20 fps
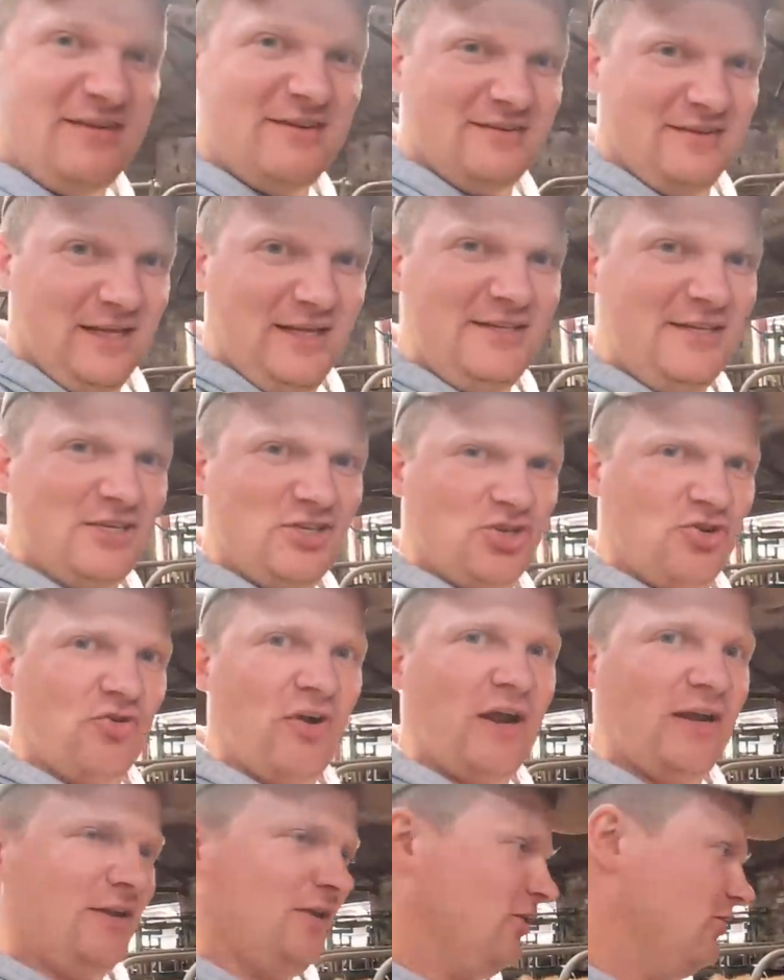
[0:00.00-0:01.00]
is this is
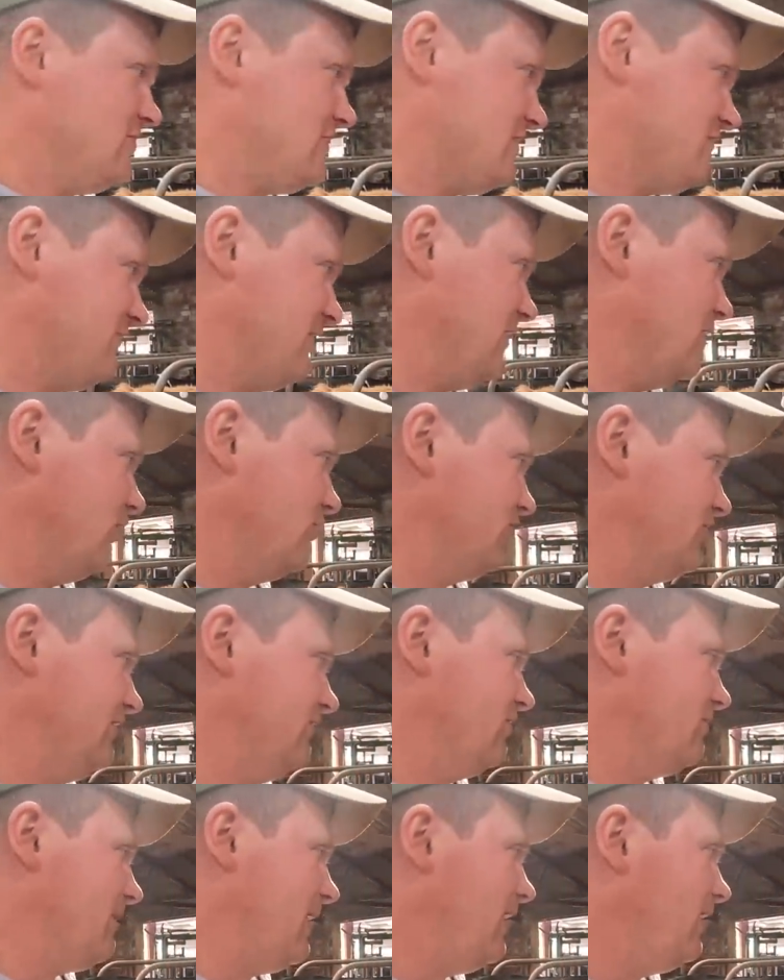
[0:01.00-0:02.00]
great news. This video wasn't
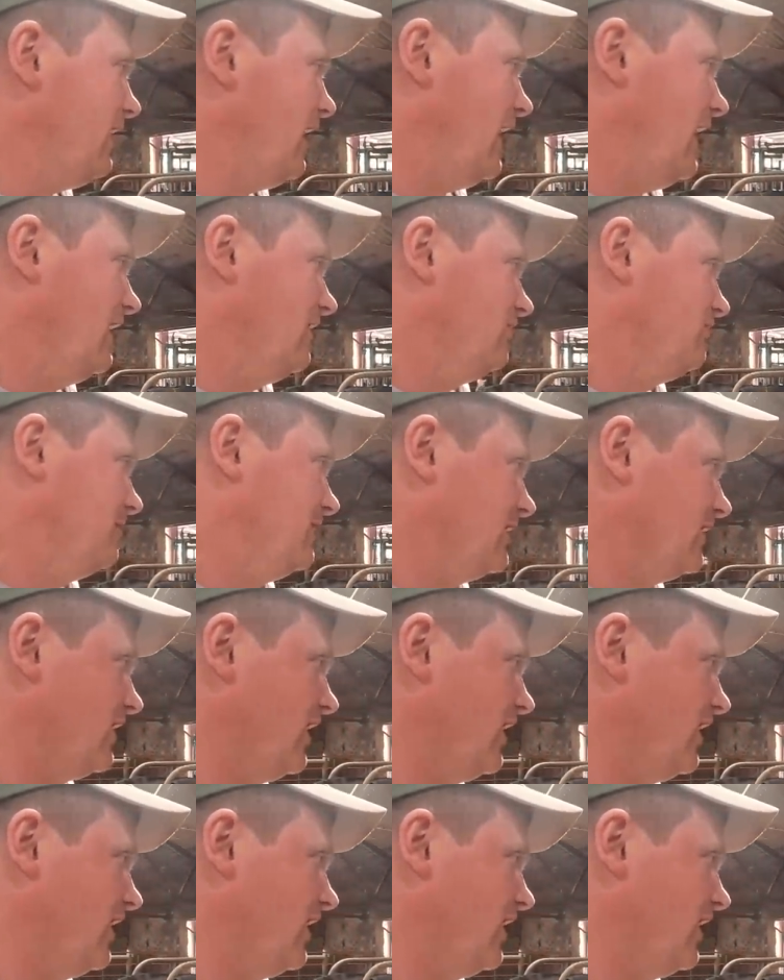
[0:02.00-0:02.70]
even about the Highlands being in